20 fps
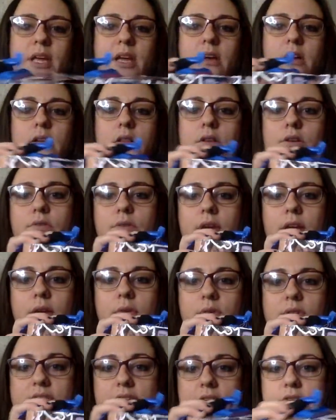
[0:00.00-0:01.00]
and gluing,
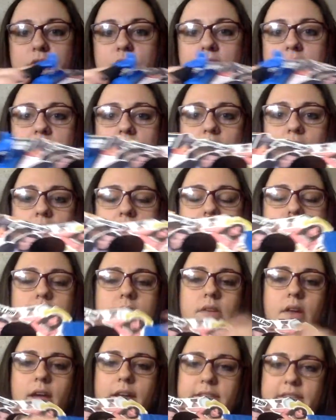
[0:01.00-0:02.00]
was I took it, I
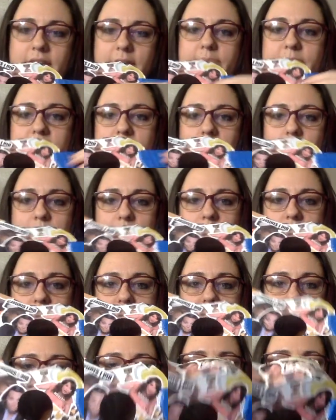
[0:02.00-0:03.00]
taped it up, you guys
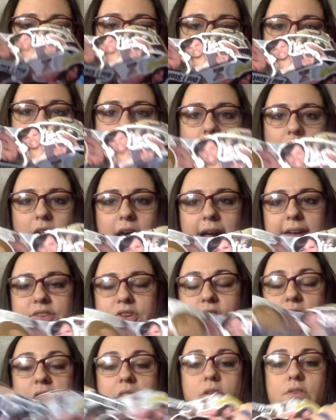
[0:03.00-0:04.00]
saw that. I
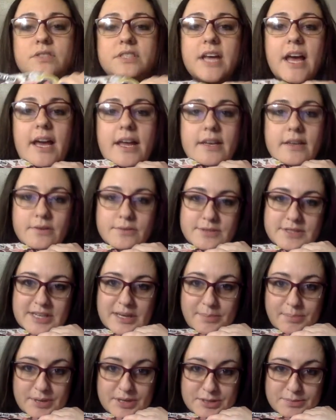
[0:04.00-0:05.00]
took it outside and it was
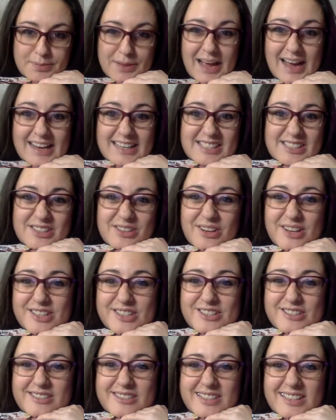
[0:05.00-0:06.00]
like pitch black, so I
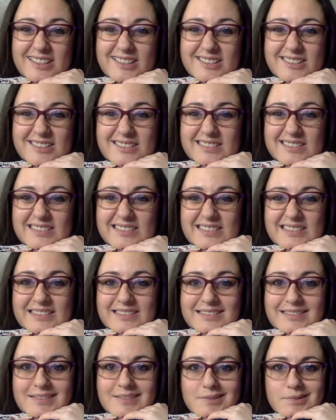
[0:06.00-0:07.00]
just didn't
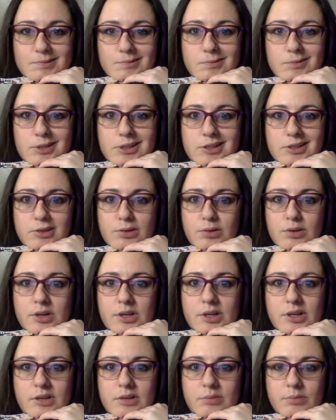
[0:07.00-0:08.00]
record
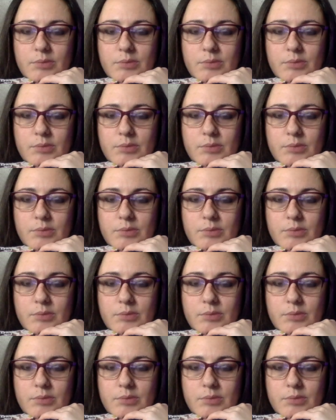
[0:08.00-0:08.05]
it.